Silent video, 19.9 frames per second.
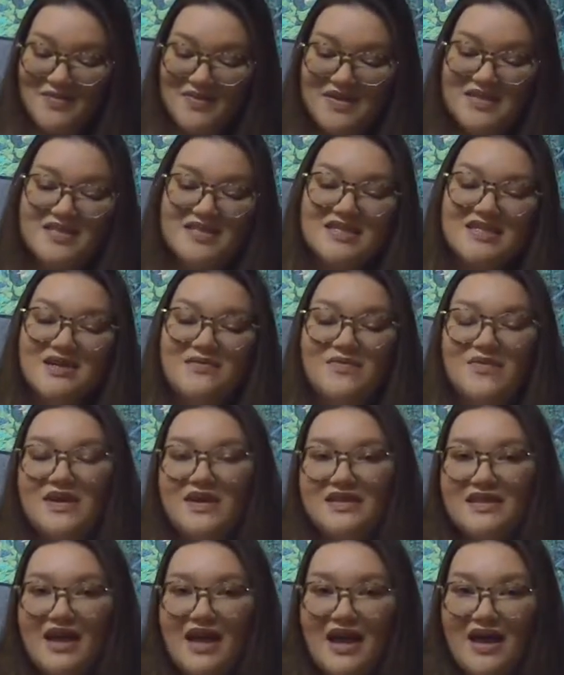This is
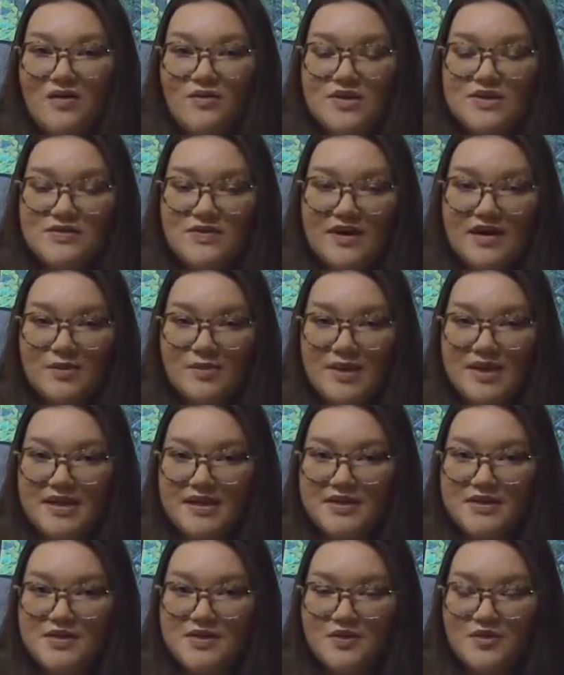something that was
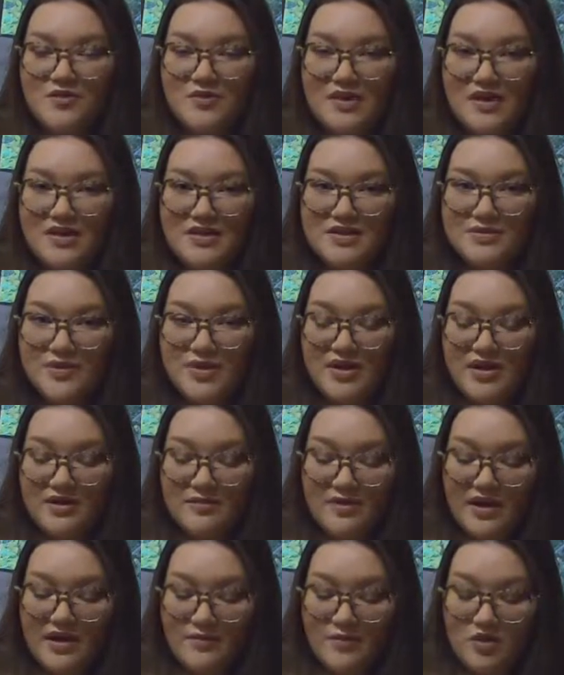recommended to me to put
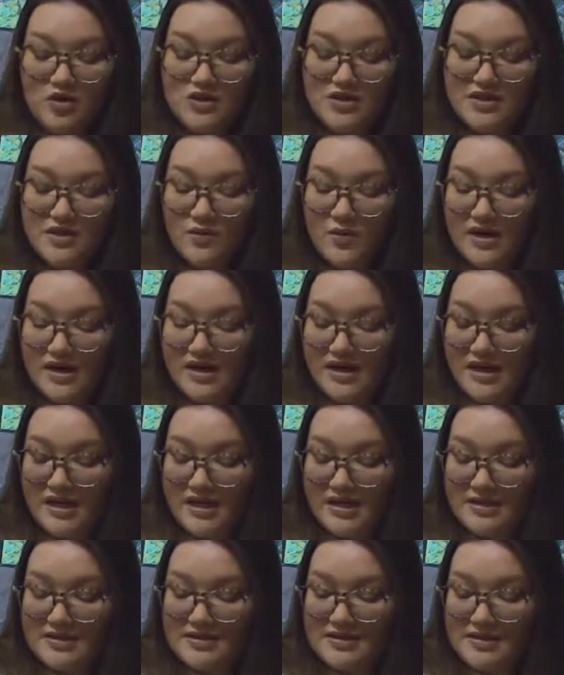in my emergency wedding
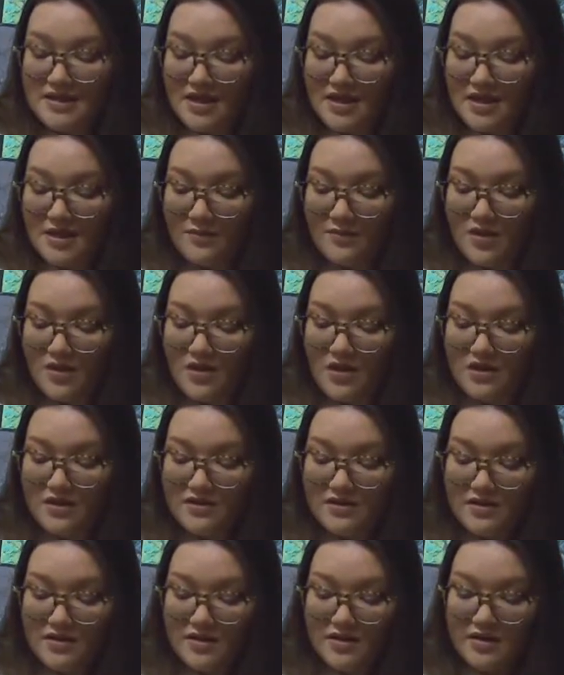kits. A lot
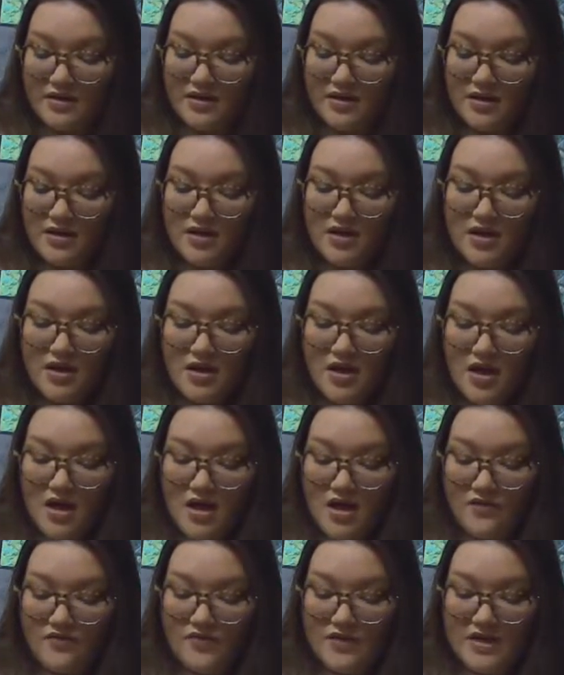of the
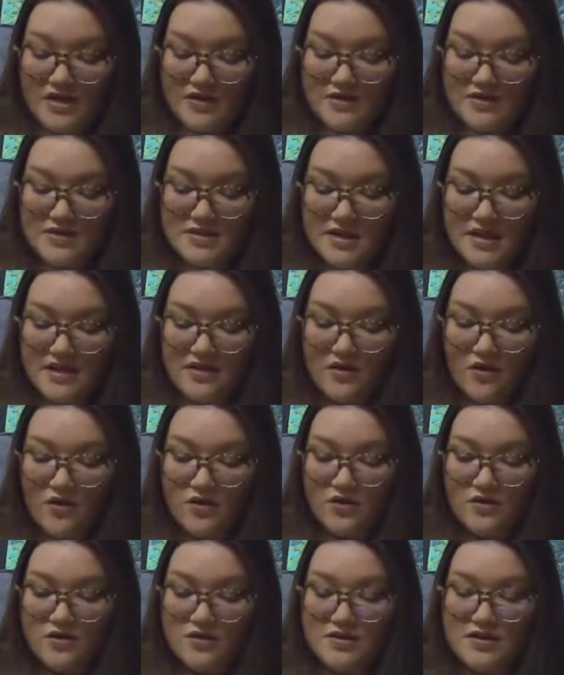videos and
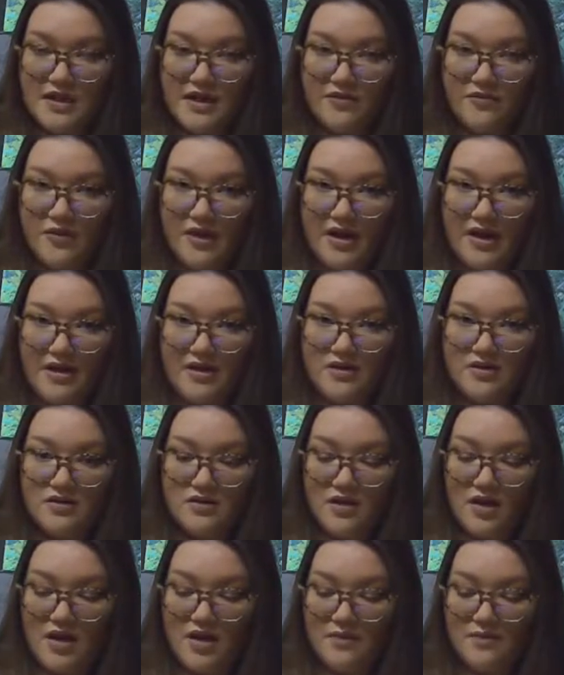articles that I read
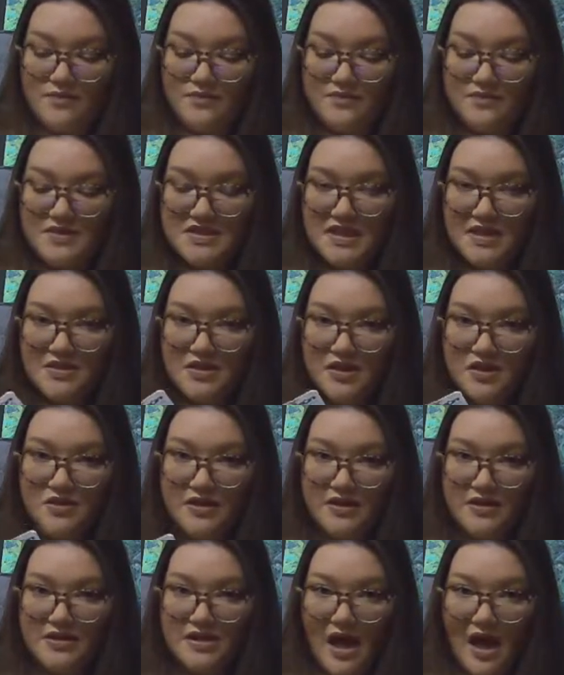said that you
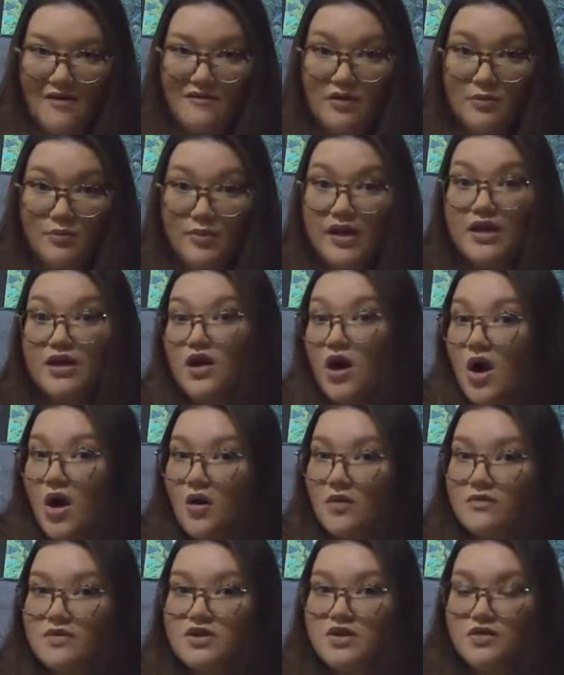need to have a big
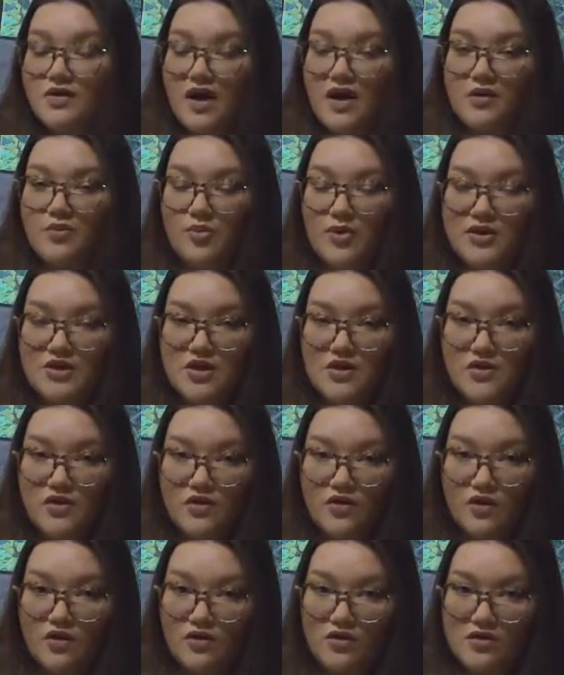comb to kind of brush out
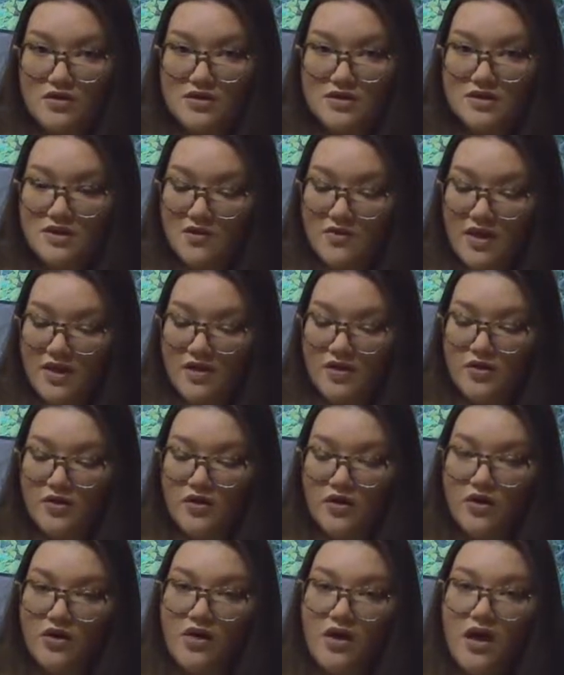your curls so that
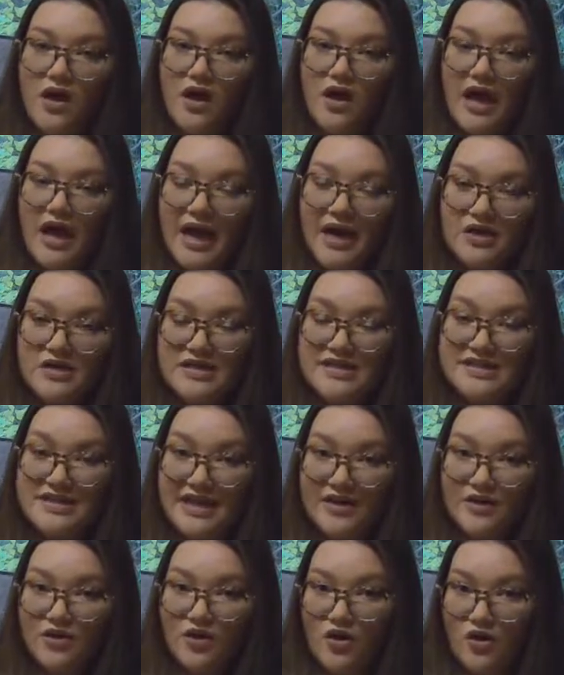your hair
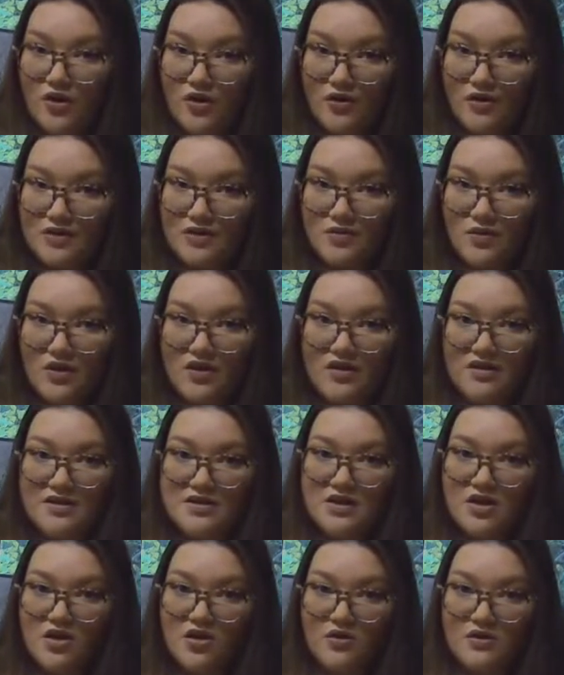stayed curled while
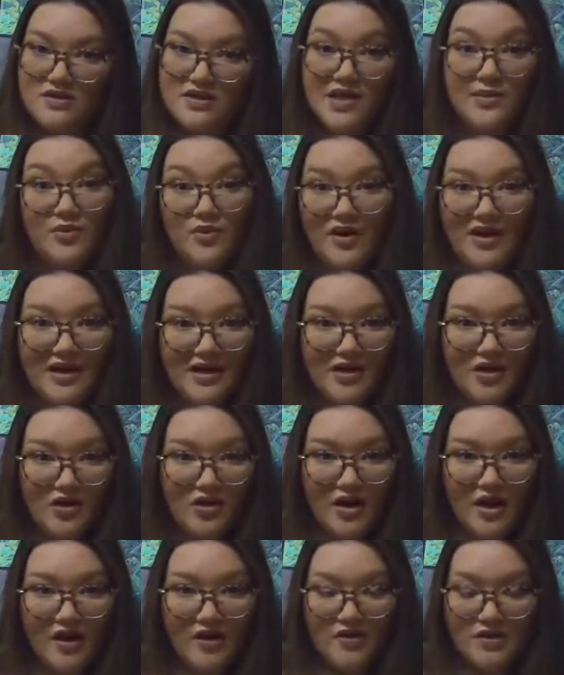also separating your
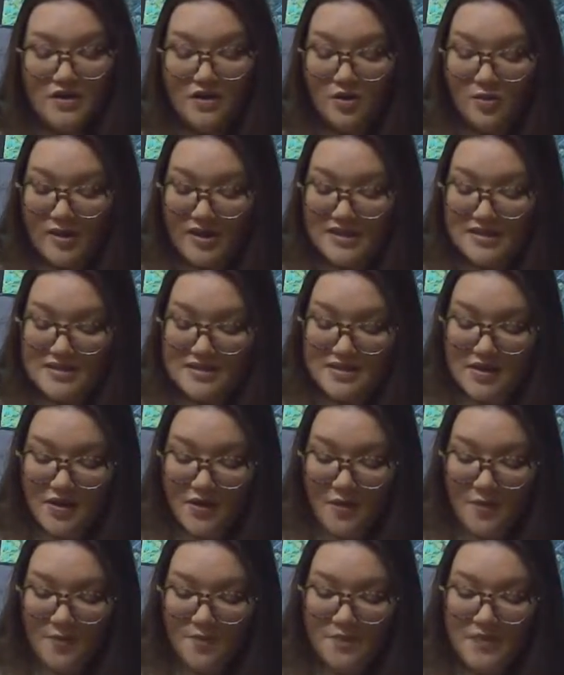hair a little bit.
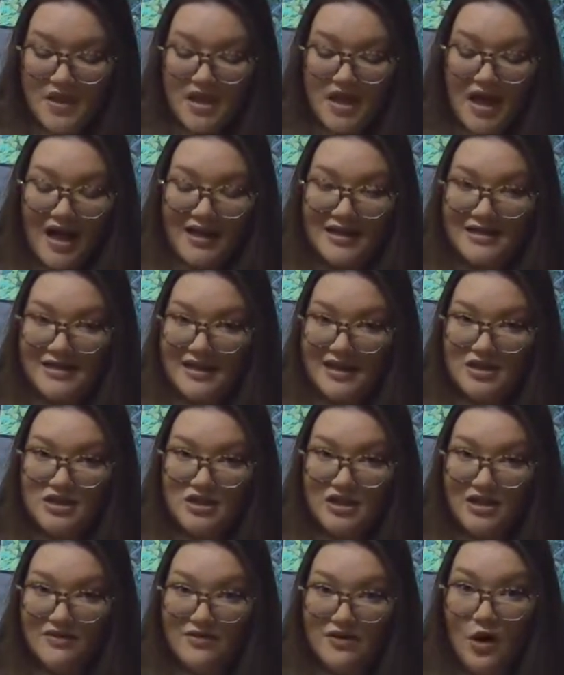So I didn't
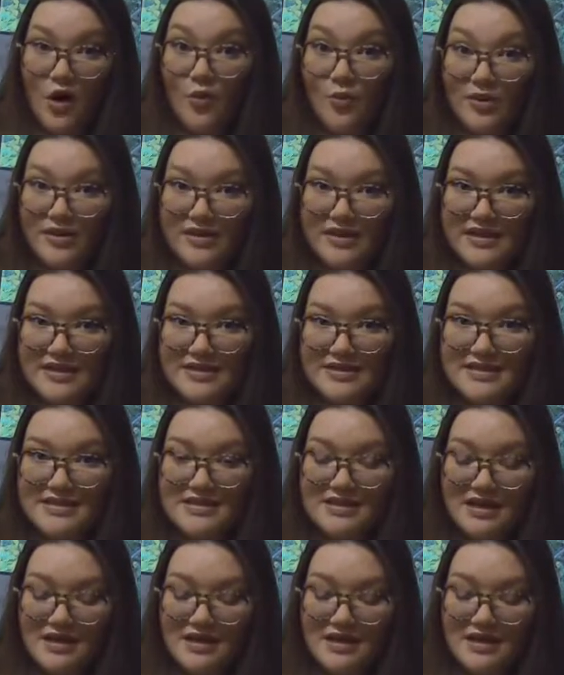actually even open this.